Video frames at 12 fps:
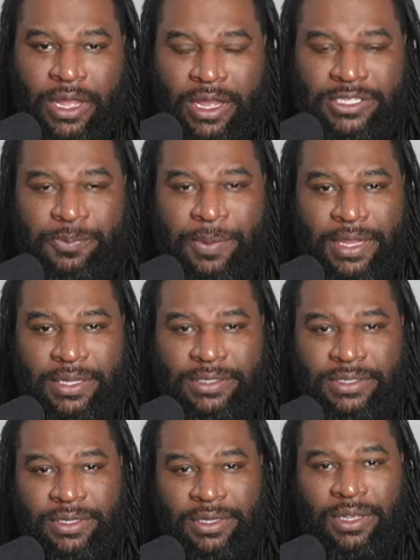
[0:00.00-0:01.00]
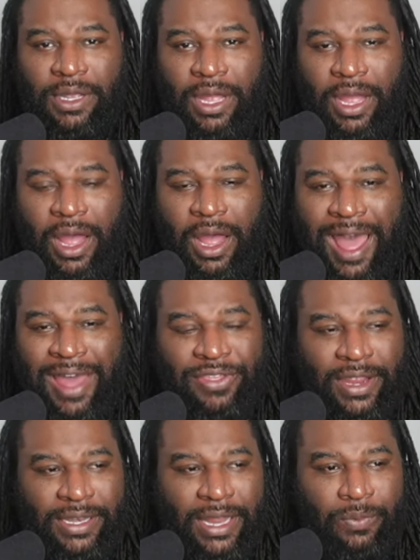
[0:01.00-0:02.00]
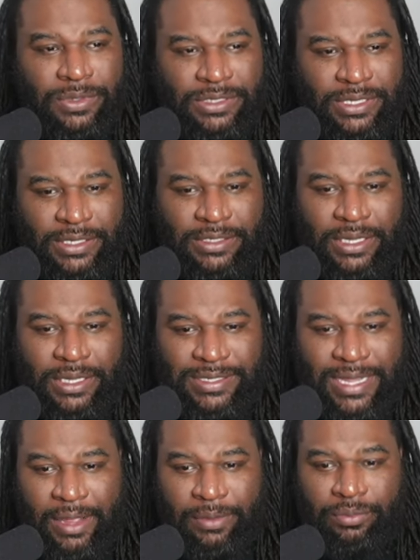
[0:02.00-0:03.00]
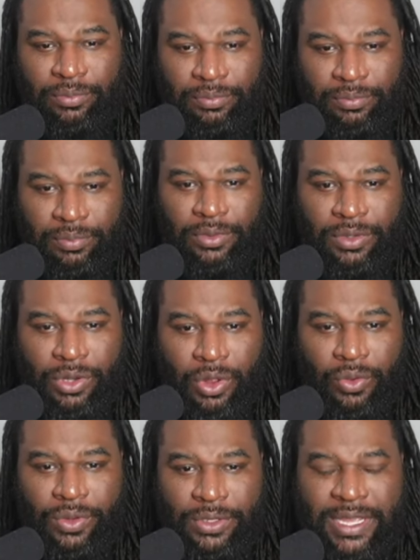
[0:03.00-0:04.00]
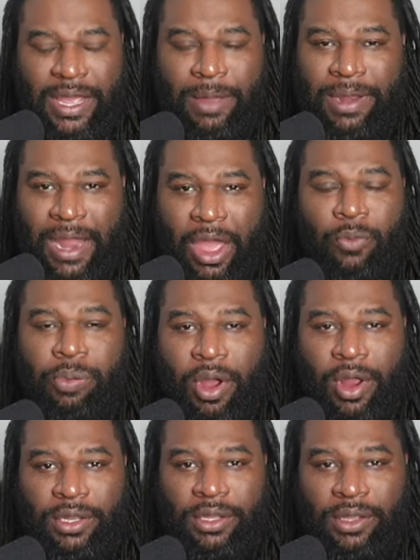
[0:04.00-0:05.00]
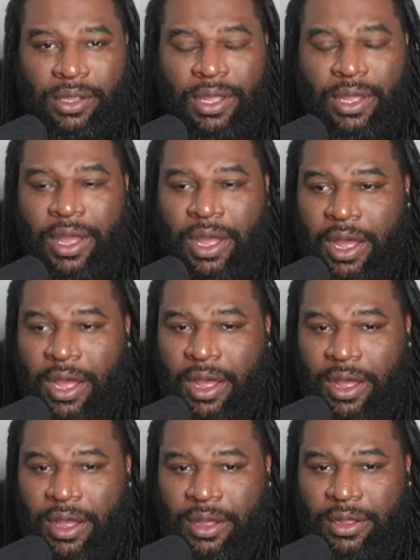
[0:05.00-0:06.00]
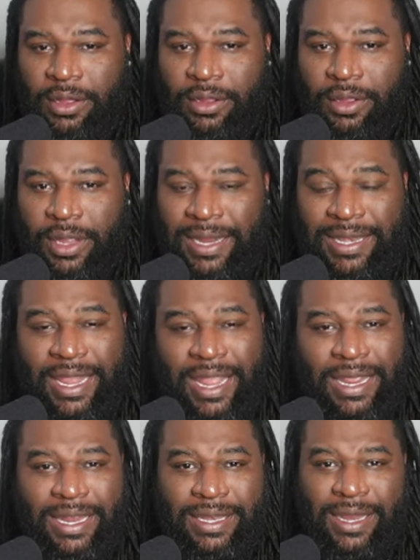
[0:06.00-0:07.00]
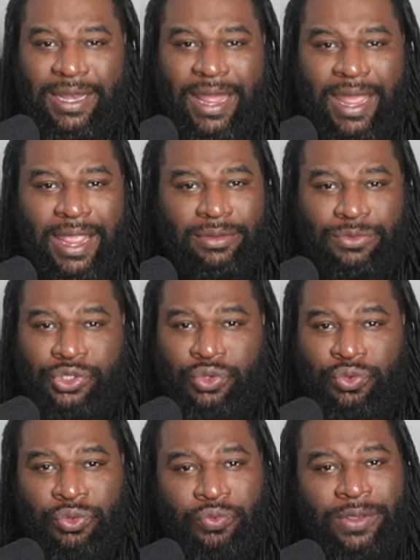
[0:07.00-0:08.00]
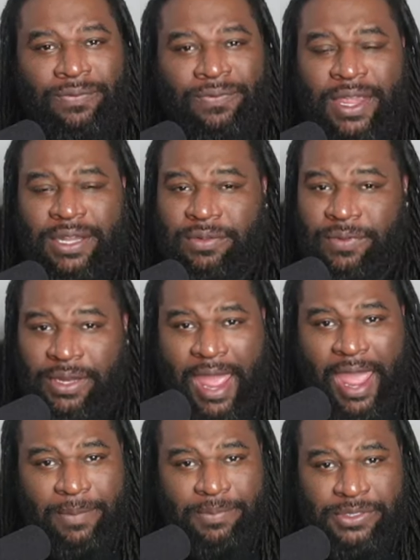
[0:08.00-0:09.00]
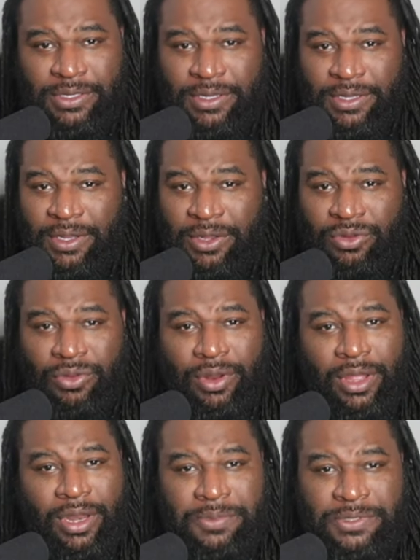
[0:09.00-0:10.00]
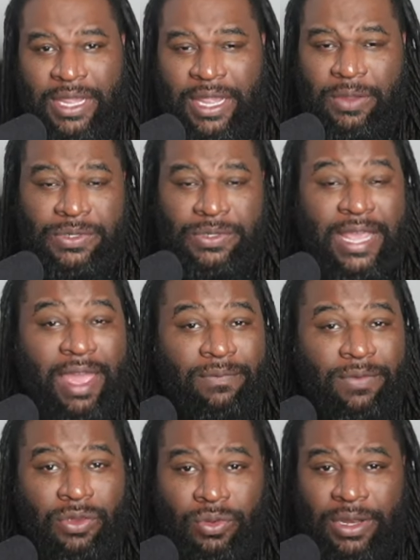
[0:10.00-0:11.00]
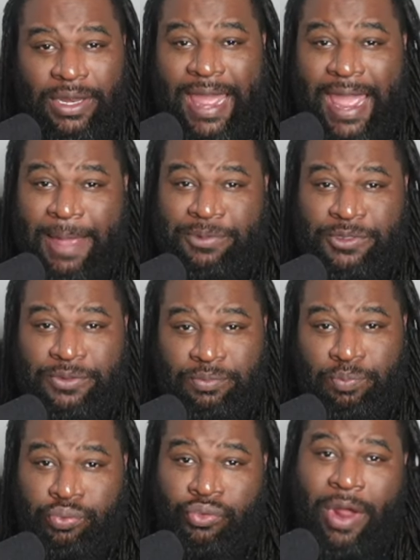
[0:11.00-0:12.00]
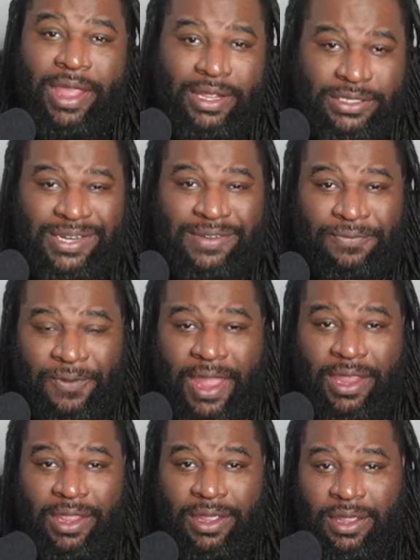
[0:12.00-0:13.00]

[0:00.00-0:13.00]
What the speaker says: Spence. I think that was his coming out party. And then he did like 2-3 victory laps. You know what I'm saying? He was heavy on the laps prior to the fight,